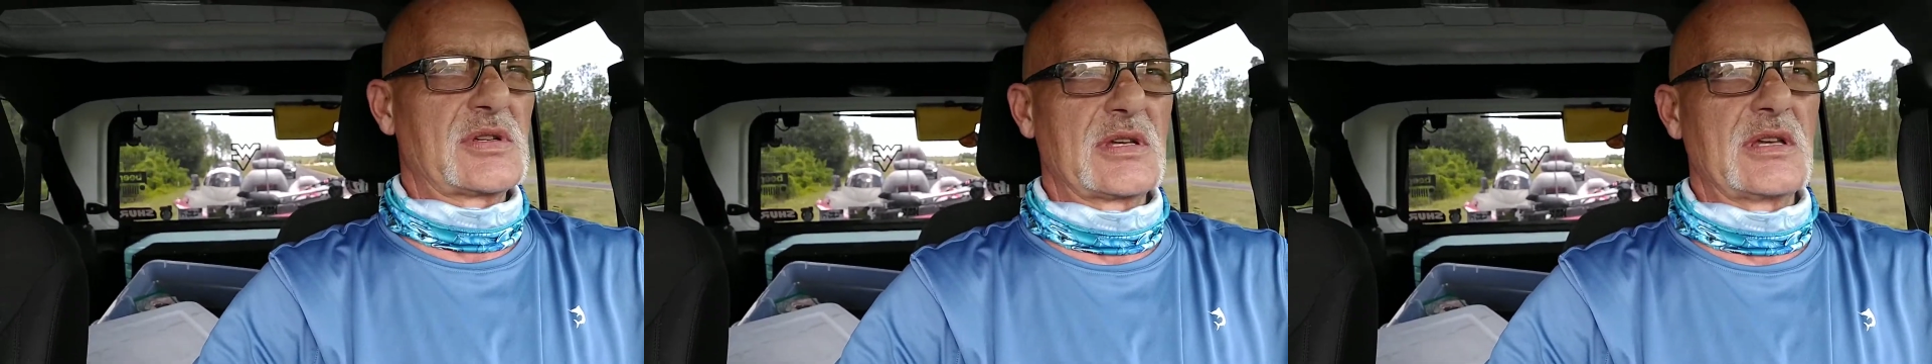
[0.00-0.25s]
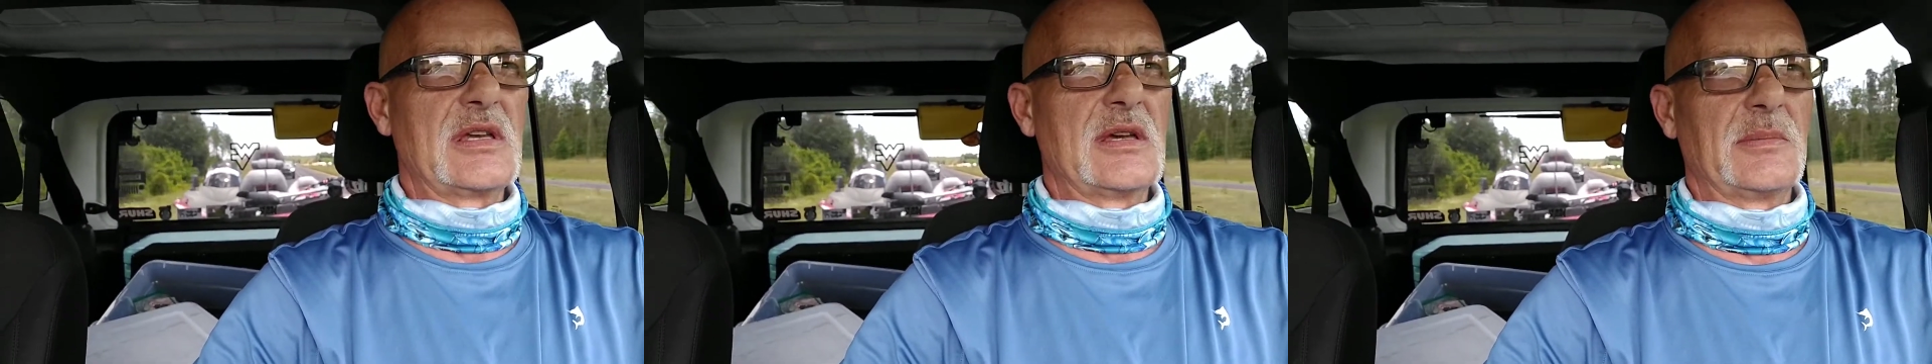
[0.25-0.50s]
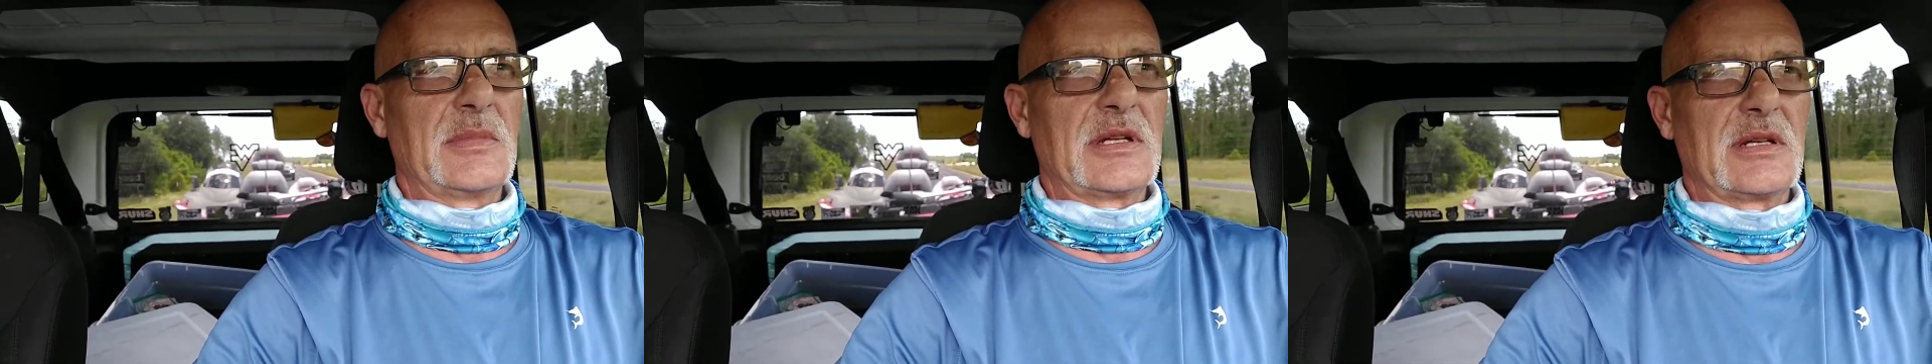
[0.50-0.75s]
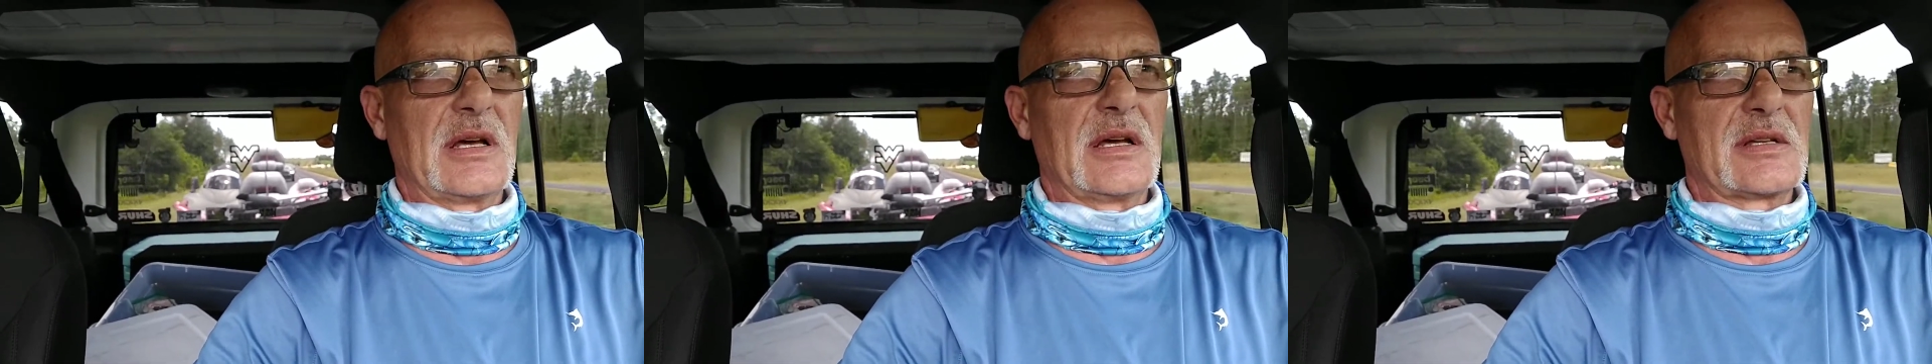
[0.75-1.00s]
him
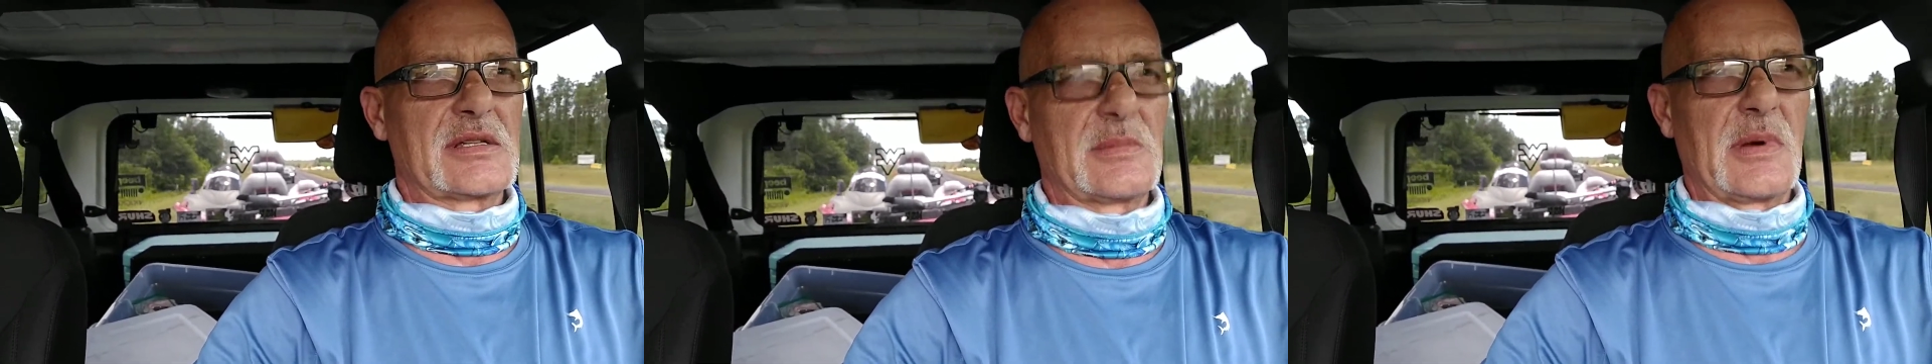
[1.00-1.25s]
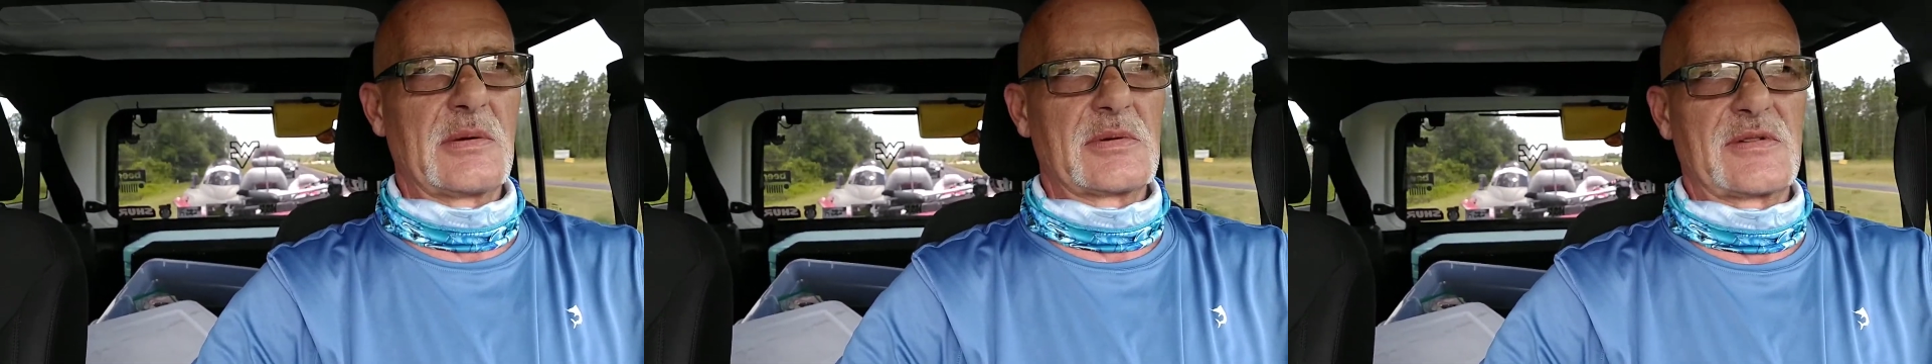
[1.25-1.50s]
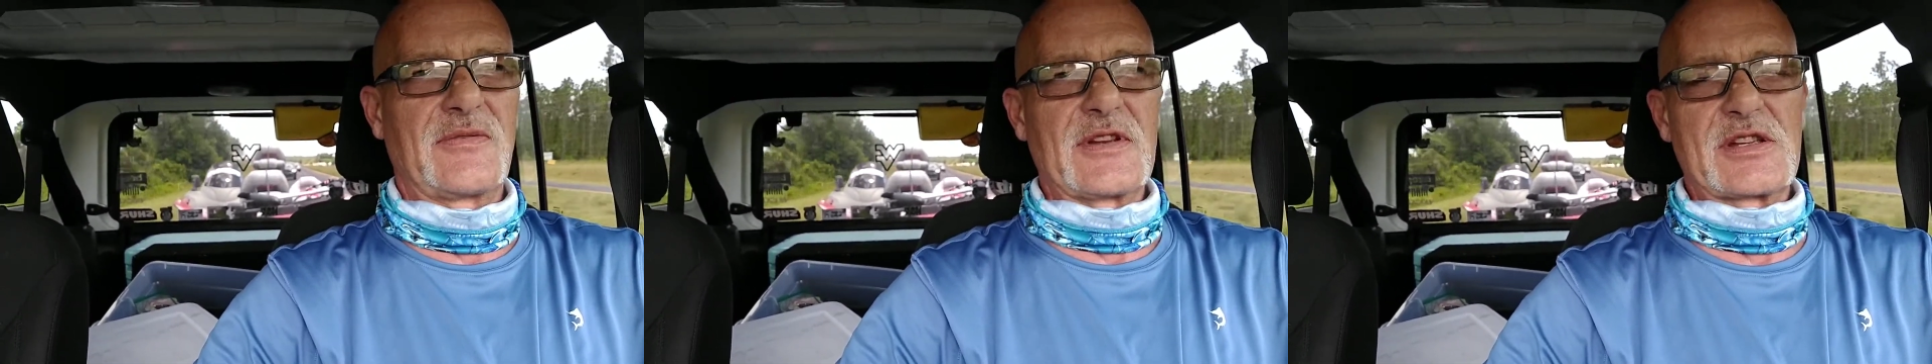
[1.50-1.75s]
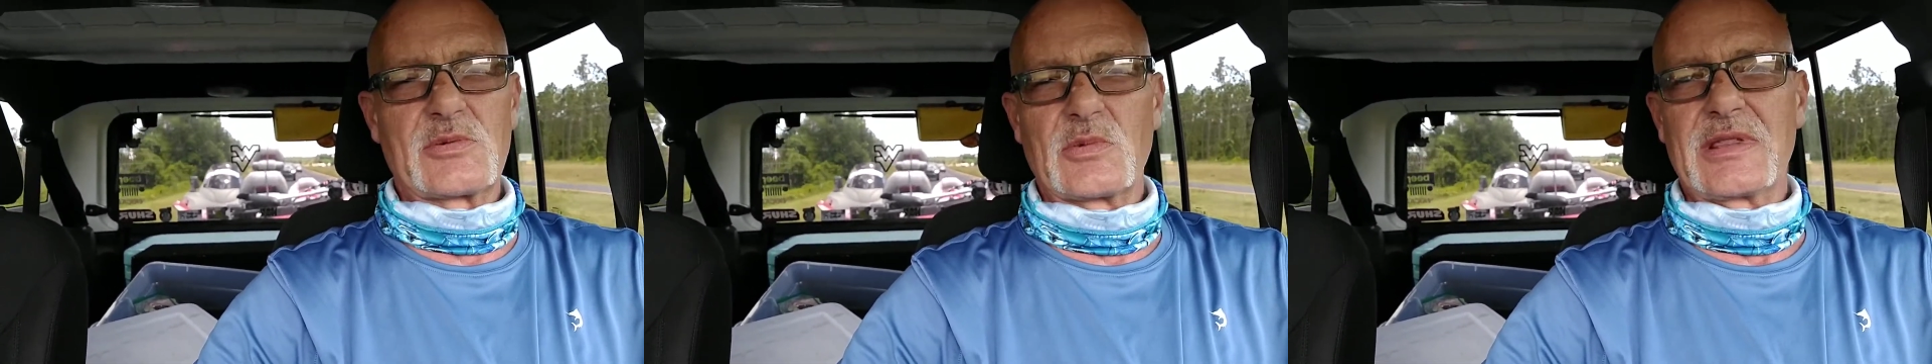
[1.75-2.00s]
and uh, somebody was
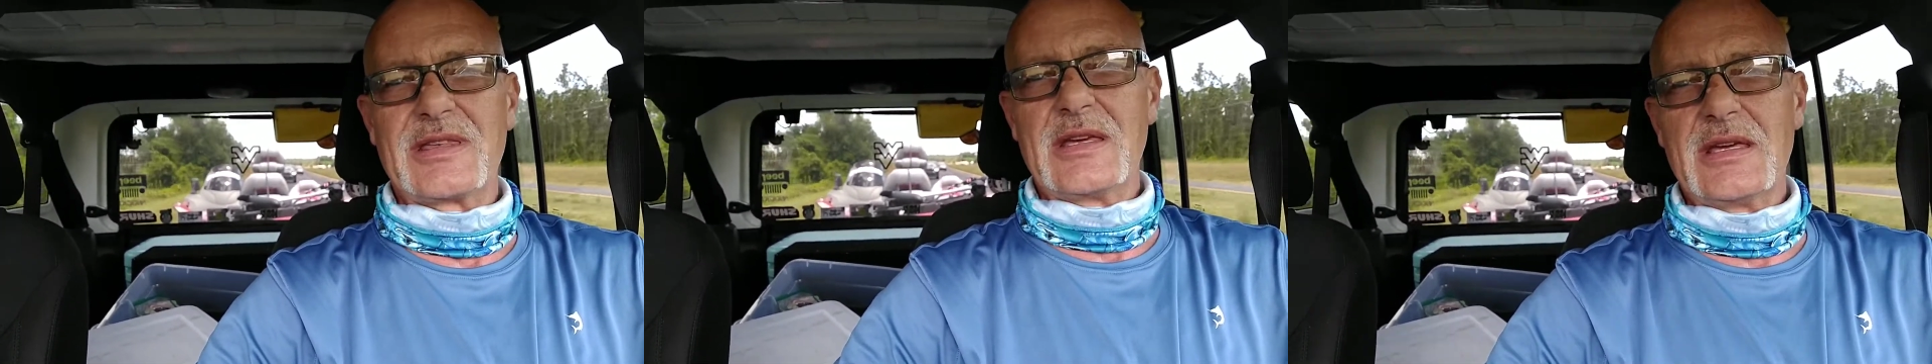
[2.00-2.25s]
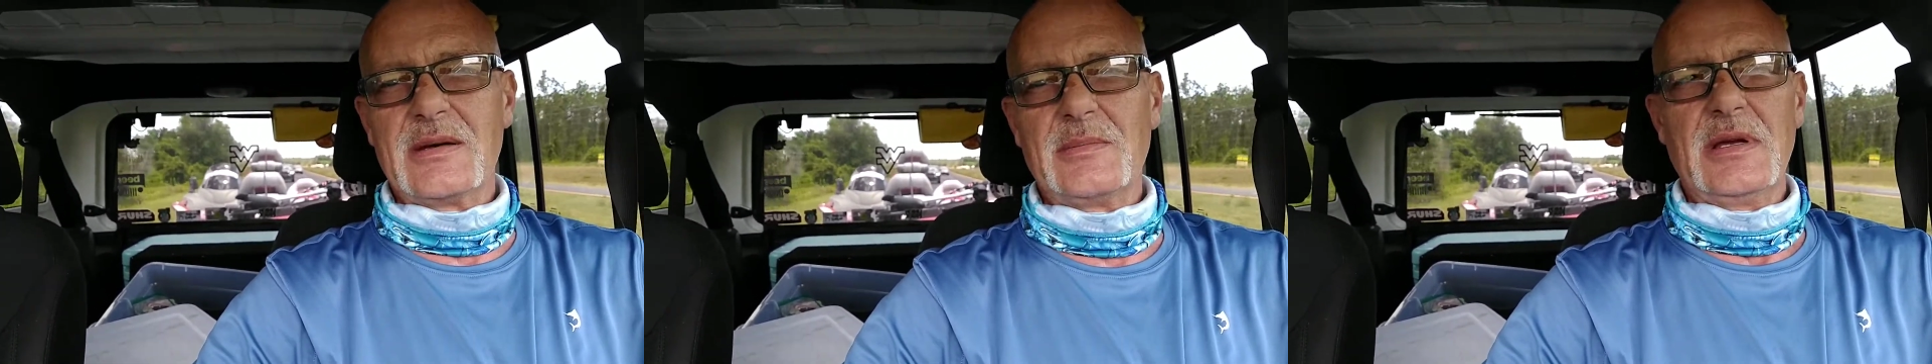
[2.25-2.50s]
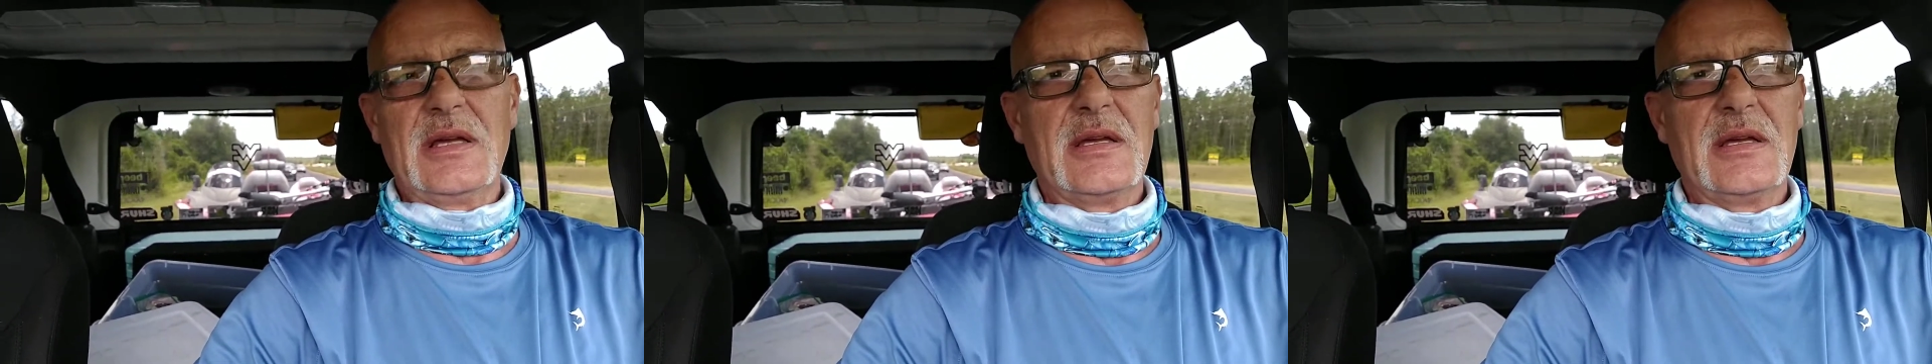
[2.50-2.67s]
fishing with him.